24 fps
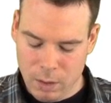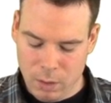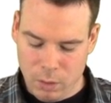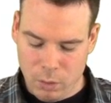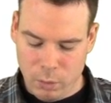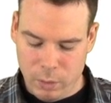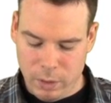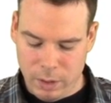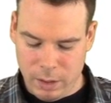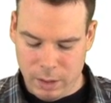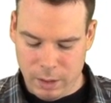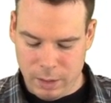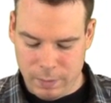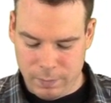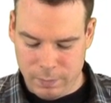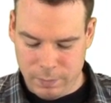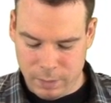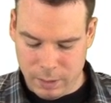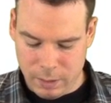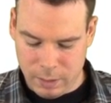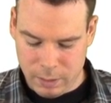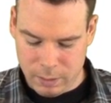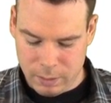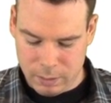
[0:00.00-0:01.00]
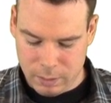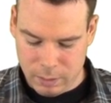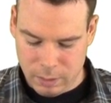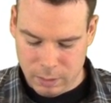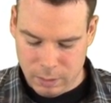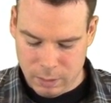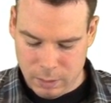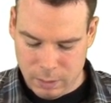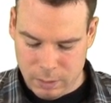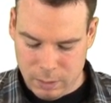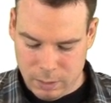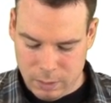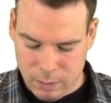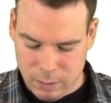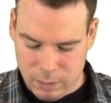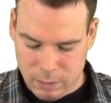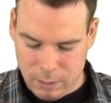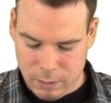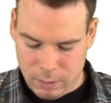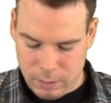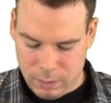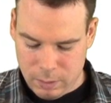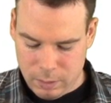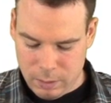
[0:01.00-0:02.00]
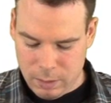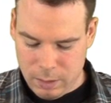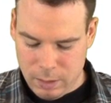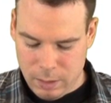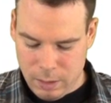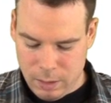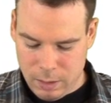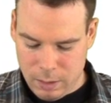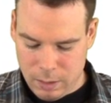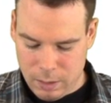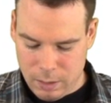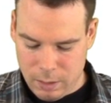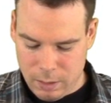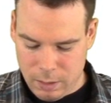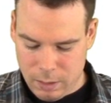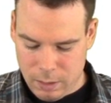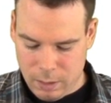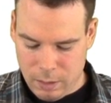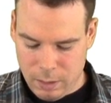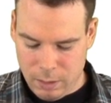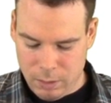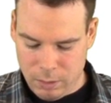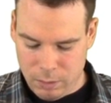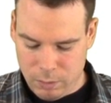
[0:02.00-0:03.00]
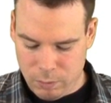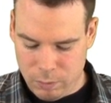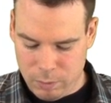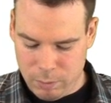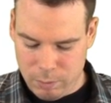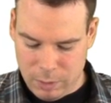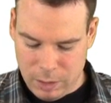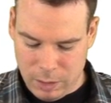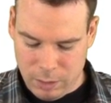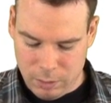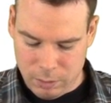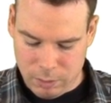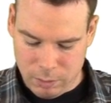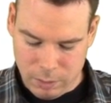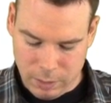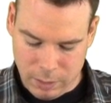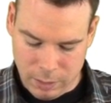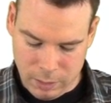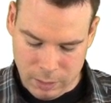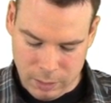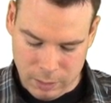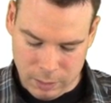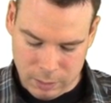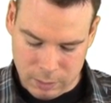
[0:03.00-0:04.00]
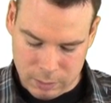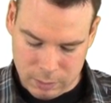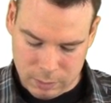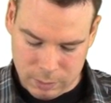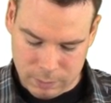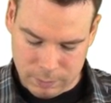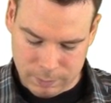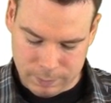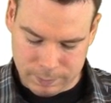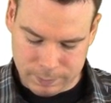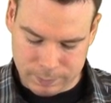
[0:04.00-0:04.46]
we have that the nth remainder at x